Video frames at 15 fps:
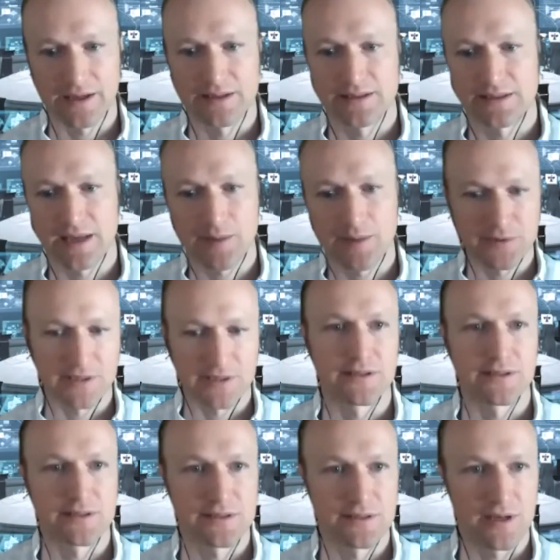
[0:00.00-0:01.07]

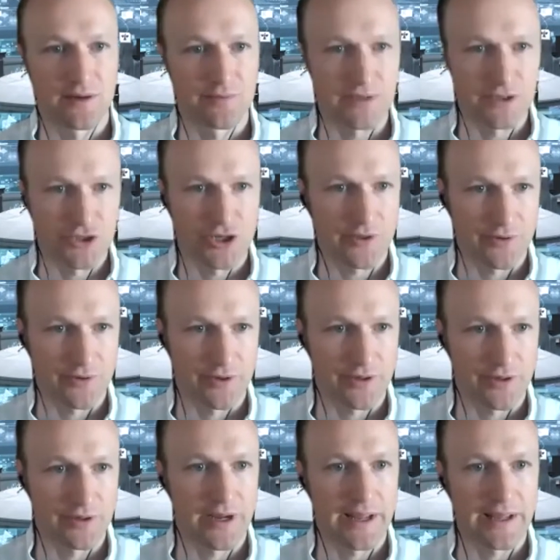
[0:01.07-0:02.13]
acceptance of each
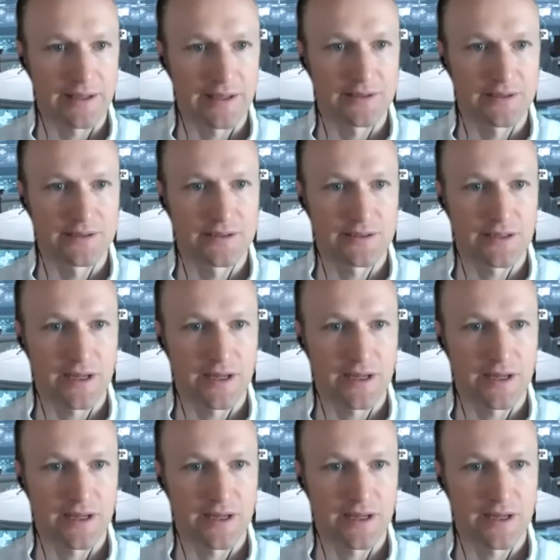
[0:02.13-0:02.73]
other and